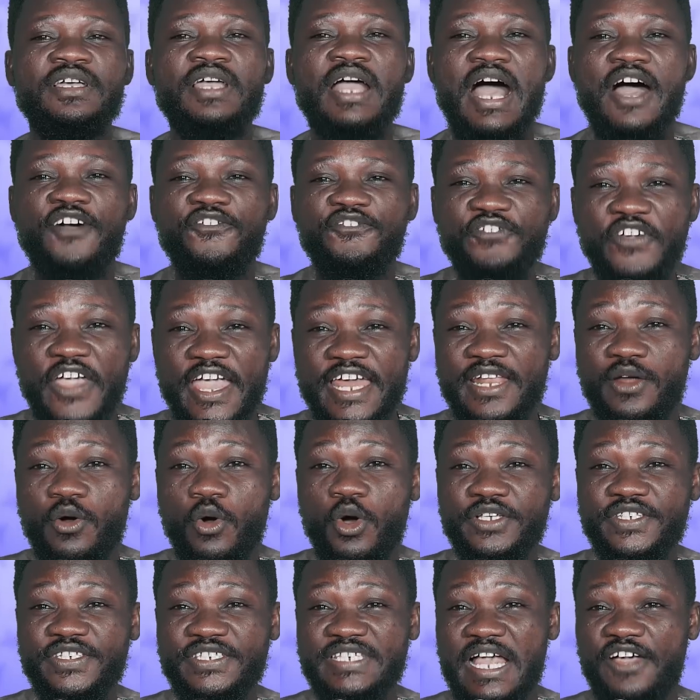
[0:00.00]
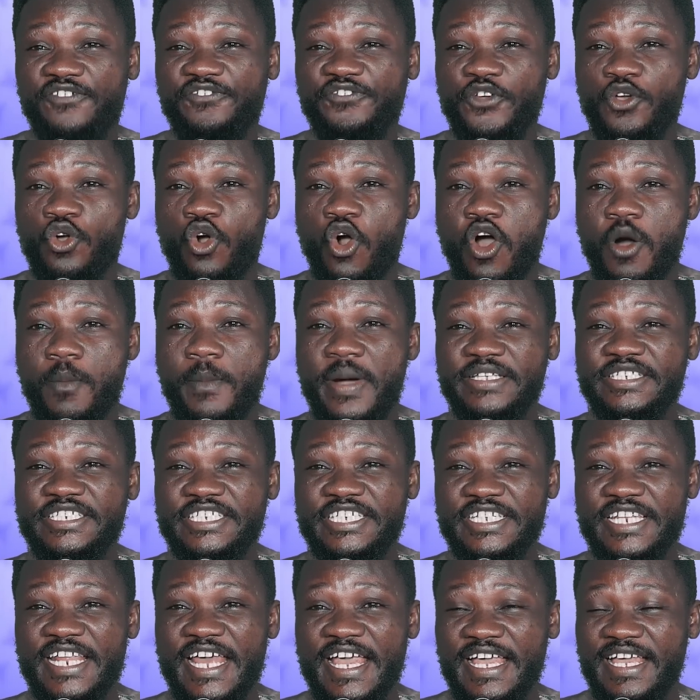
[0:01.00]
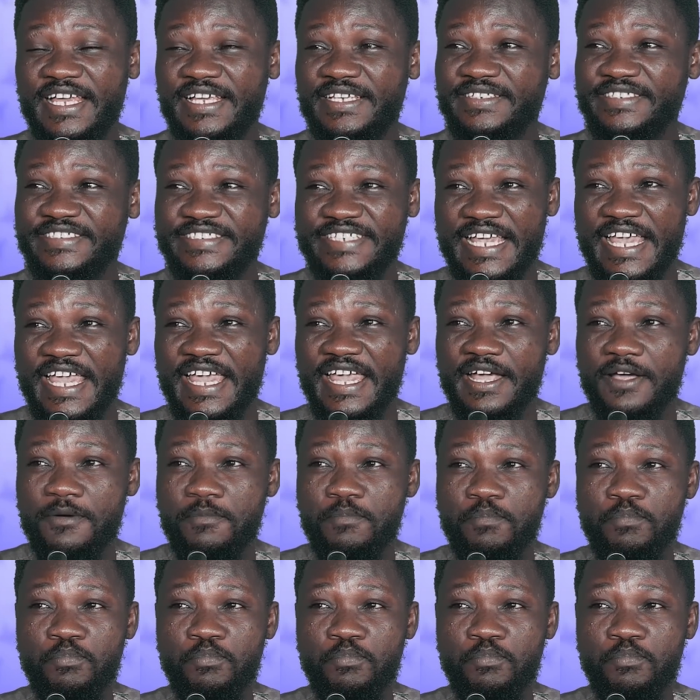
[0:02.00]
I feel no was here for all but Chile, say.